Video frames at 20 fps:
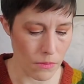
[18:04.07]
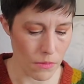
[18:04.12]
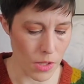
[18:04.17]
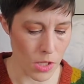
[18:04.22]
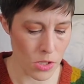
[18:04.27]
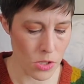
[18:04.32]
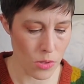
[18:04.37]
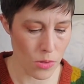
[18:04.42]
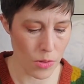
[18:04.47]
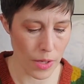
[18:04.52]

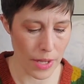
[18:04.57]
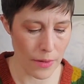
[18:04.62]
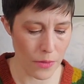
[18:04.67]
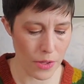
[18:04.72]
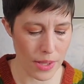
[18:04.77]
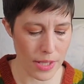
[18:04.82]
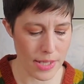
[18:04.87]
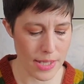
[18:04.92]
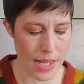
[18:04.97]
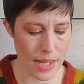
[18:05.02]
So
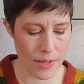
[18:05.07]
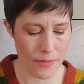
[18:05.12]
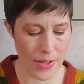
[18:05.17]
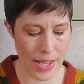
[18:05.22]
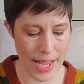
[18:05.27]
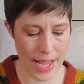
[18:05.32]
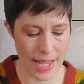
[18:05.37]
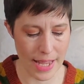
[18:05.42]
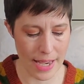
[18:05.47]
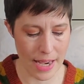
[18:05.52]
everything's kind of
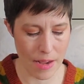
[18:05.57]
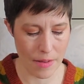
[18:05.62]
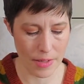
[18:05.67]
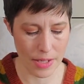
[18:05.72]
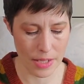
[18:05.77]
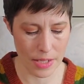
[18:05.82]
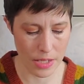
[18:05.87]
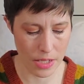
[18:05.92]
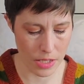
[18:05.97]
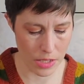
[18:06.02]
hanging out
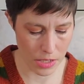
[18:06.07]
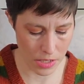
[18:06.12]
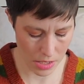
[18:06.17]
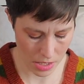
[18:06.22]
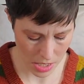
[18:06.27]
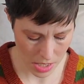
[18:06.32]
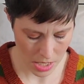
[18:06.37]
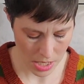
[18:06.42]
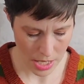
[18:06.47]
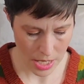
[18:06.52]
in here.
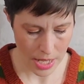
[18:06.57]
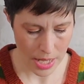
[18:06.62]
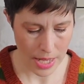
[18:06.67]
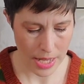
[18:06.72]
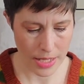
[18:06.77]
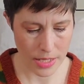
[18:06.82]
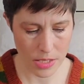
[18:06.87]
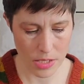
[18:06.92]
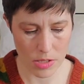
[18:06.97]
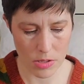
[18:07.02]

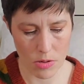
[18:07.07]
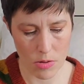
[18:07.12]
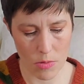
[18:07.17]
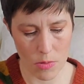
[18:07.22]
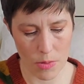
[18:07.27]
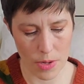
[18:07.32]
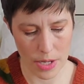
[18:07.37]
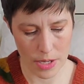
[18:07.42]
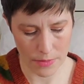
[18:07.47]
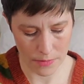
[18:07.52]
And so
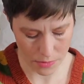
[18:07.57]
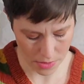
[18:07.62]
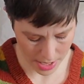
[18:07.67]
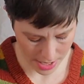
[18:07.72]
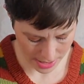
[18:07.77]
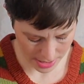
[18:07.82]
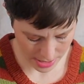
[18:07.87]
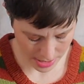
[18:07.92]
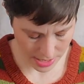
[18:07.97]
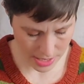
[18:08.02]
whenever I
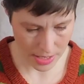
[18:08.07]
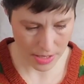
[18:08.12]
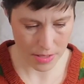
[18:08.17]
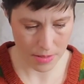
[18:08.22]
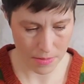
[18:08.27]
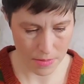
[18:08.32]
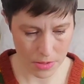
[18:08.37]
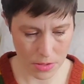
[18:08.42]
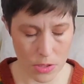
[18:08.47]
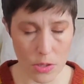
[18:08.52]
need
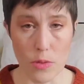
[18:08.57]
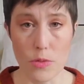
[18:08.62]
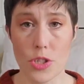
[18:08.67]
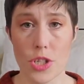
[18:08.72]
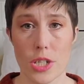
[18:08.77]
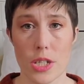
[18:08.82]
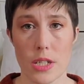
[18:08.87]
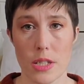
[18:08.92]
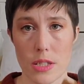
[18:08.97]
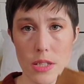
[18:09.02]

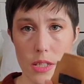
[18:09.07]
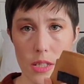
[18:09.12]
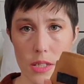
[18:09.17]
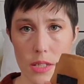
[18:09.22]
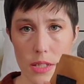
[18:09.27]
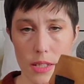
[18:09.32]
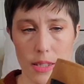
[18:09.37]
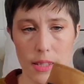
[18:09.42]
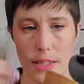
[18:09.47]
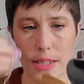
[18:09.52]
notions,
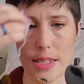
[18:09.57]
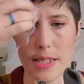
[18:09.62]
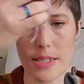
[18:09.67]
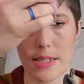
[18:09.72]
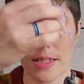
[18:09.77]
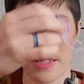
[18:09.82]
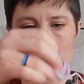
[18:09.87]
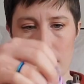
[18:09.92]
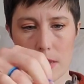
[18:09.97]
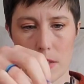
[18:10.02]

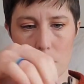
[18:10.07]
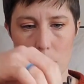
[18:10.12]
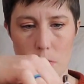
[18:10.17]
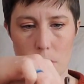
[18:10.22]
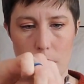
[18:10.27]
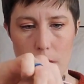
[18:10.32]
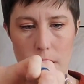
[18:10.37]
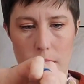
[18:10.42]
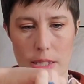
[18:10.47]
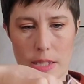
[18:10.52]
this is
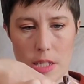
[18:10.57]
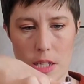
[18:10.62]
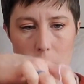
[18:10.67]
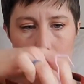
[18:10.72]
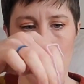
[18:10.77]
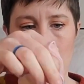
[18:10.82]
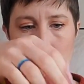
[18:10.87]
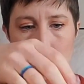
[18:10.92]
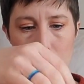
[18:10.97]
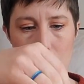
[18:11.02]
what is
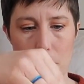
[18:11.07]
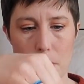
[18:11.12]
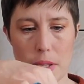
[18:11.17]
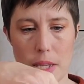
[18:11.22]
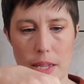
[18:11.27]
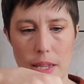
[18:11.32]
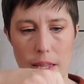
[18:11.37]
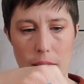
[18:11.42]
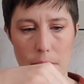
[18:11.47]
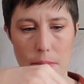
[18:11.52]
coming with me
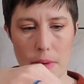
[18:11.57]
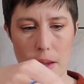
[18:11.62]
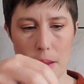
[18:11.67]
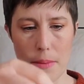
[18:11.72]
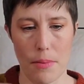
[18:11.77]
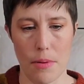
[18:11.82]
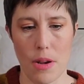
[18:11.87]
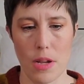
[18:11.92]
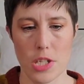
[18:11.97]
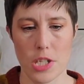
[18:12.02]
in my
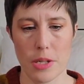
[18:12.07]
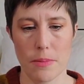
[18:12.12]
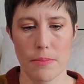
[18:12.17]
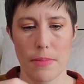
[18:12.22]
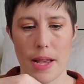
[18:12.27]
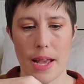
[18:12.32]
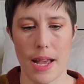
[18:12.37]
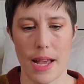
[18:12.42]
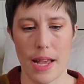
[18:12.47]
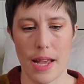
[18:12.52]
project
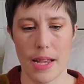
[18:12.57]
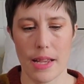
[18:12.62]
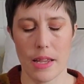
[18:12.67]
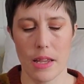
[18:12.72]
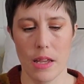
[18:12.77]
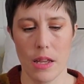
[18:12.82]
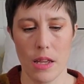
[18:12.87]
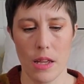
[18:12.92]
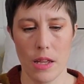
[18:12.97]
bag.